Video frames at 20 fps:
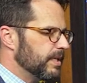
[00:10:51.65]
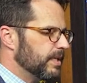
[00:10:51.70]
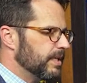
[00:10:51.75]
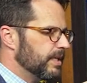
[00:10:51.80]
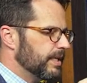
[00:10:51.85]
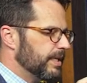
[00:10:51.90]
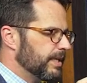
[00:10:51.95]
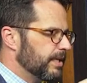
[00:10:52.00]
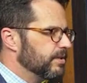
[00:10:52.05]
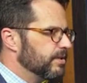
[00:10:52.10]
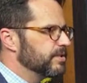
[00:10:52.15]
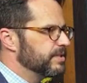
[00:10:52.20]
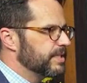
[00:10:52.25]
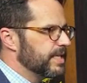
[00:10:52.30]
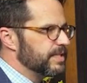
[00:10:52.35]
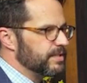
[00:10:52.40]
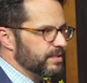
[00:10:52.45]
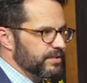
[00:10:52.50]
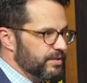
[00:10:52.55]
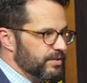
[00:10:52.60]
He understands
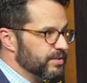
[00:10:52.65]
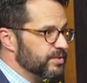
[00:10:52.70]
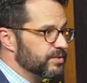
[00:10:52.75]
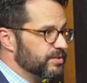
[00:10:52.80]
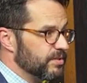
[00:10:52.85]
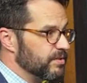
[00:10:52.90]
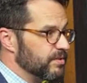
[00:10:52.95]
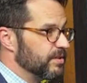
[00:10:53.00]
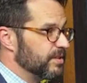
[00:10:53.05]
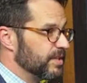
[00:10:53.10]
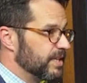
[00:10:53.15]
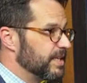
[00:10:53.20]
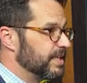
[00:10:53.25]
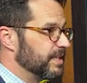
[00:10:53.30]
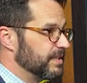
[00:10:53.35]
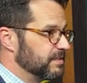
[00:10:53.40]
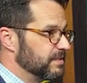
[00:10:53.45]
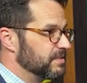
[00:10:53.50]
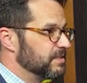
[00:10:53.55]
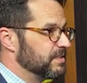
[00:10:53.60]
that there's certain
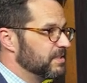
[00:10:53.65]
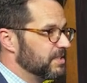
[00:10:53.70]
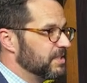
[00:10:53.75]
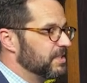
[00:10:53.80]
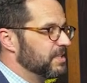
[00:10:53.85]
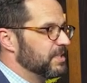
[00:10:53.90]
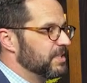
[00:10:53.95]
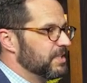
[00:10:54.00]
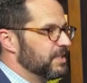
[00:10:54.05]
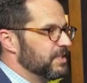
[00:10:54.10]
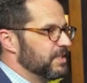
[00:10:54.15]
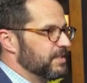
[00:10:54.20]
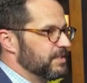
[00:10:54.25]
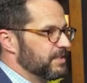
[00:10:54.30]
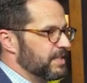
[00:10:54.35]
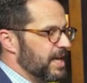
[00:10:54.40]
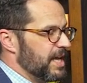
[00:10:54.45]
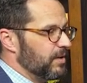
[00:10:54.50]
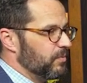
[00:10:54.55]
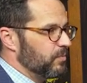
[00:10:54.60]
things
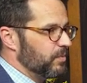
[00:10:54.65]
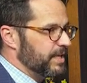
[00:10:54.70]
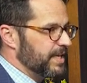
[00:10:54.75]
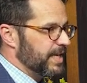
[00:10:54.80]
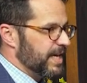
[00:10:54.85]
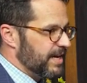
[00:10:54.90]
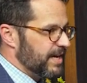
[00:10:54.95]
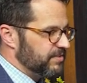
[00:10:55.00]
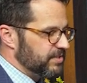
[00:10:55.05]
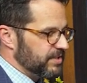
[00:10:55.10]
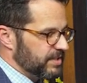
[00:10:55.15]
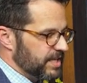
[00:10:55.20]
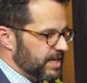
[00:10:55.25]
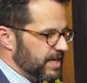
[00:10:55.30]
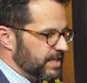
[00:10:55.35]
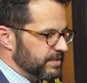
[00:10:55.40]
that we have to kind